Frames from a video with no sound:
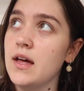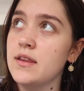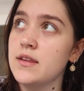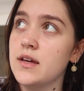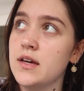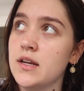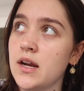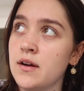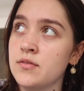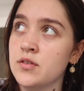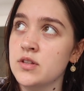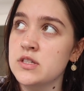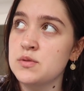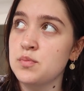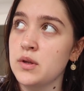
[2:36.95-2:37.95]
and then after
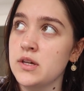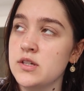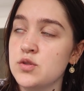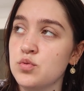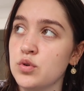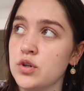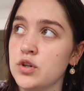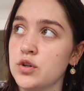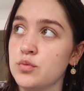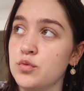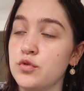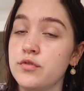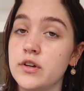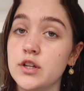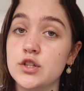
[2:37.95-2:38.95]
this place we're
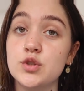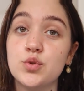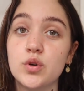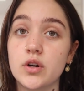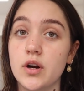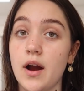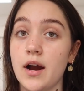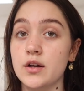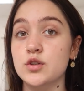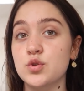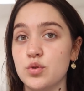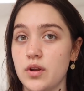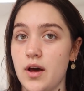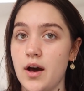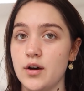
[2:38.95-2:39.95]
moving to our
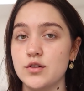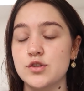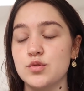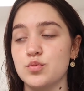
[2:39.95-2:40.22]
actual house,